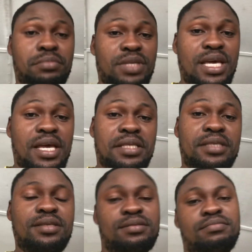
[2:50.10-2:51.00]

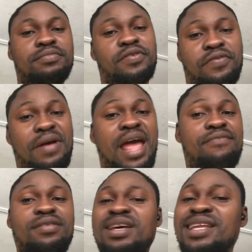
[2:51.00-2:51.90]
8, 5,
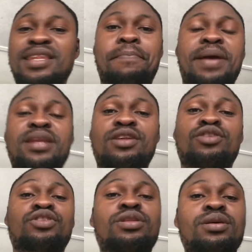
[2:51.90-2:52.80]
depending
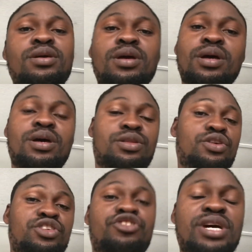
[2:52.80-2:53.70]
on your
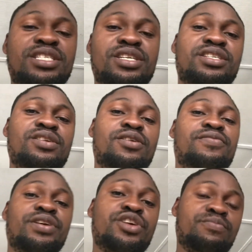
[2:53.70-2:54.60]
strategy of
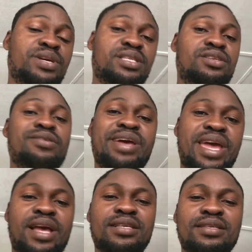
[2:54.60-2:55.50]
incubating your
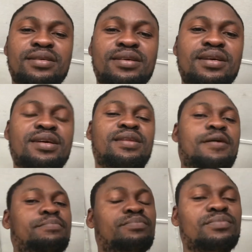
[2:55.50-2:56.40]
eggs. Now,
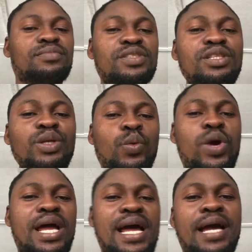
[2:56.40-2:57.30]

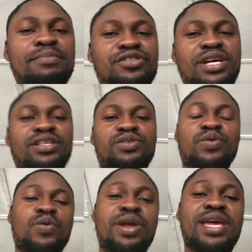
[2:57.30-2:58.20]
where I am trying to
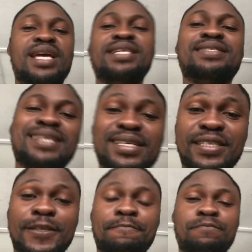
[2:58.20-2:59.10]
go here is this.
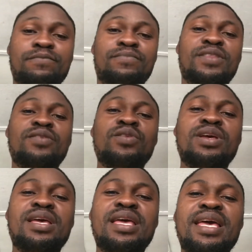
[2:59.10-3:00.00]

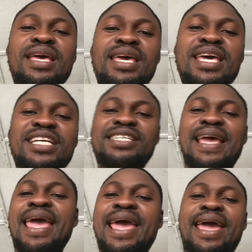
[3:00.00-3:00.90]
Each
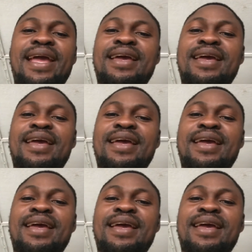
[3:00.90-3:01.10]
egg